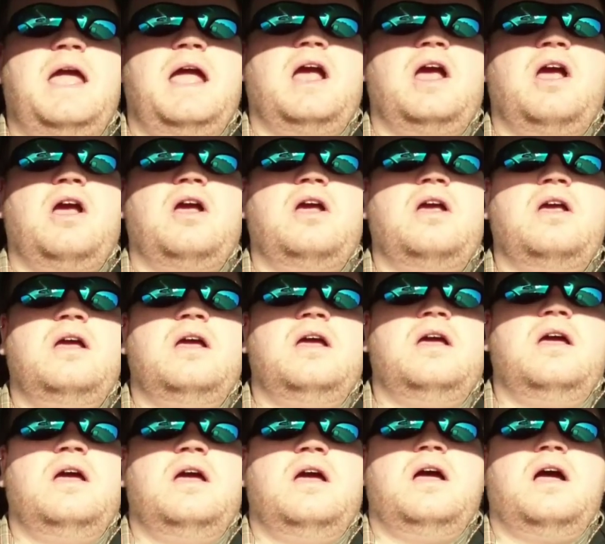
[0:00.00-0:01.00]
compare
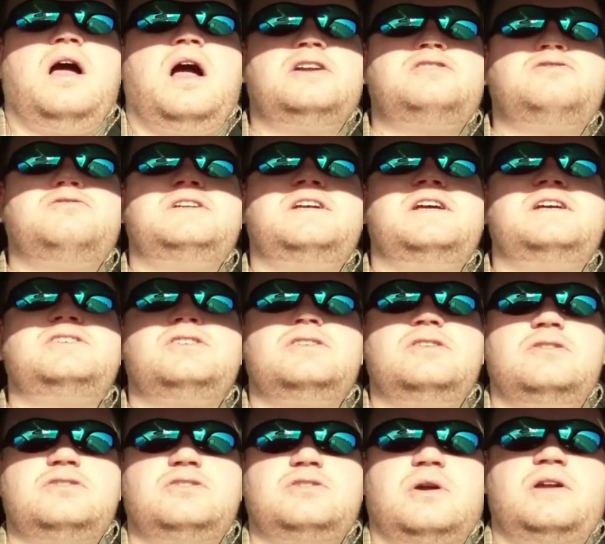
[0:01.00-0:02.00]
a
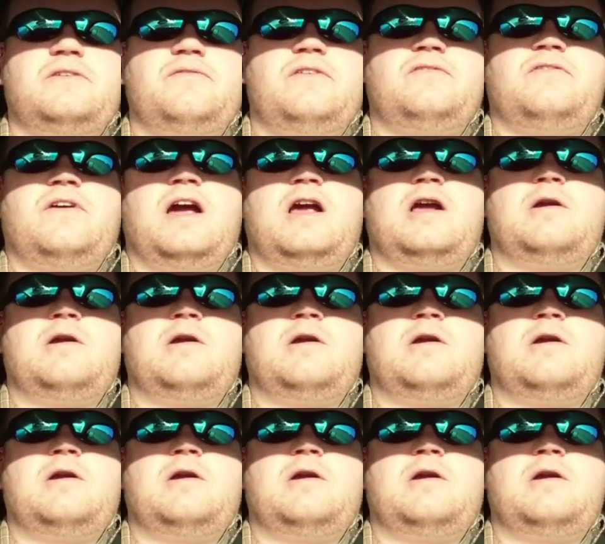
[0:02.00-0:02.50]
traditional sort of